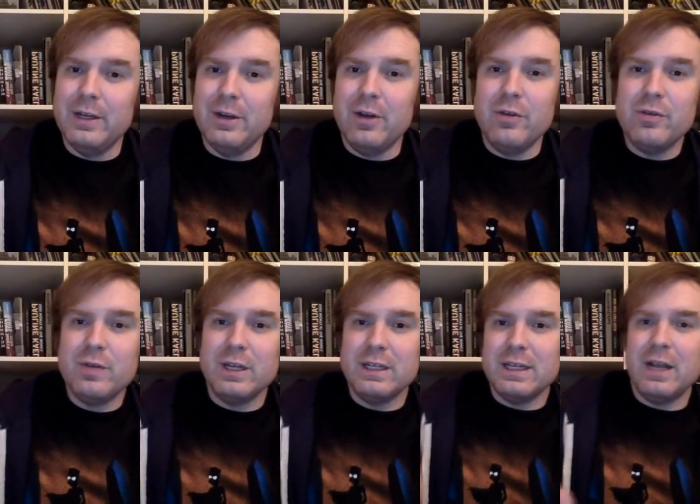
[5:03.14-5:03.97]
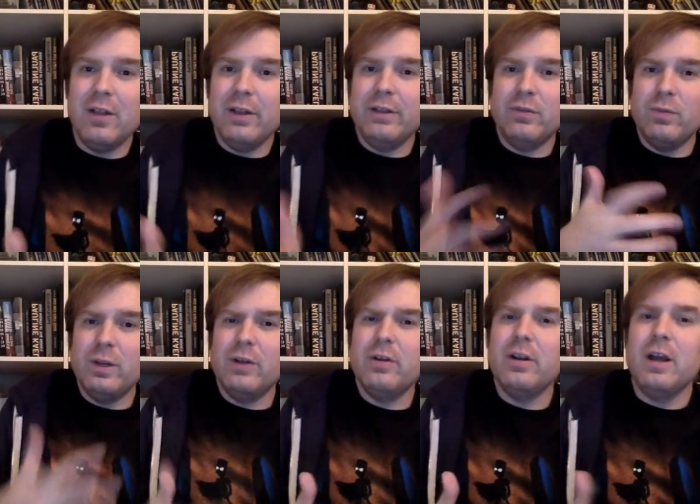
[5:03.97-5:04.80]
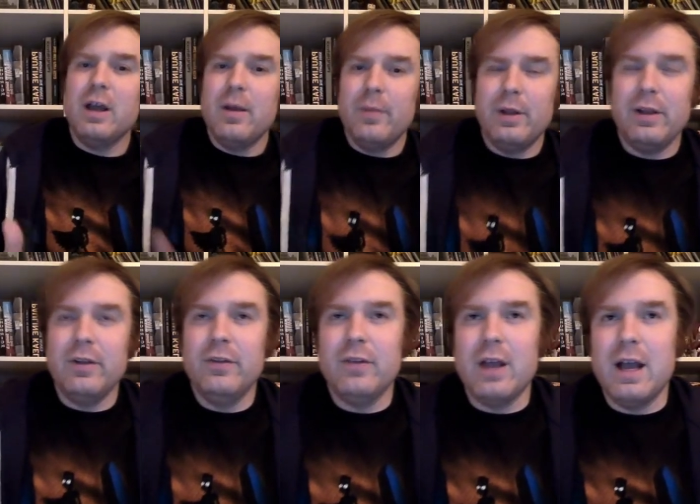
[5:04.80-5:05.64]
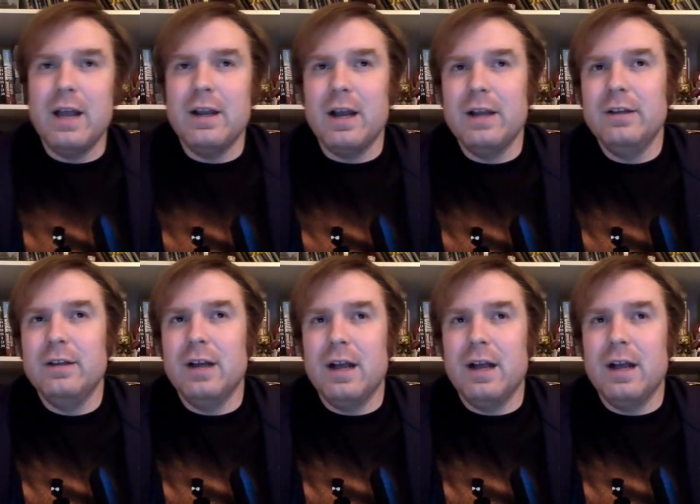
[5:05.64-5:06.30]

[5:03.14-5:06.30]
You know, you can tell it's weird because I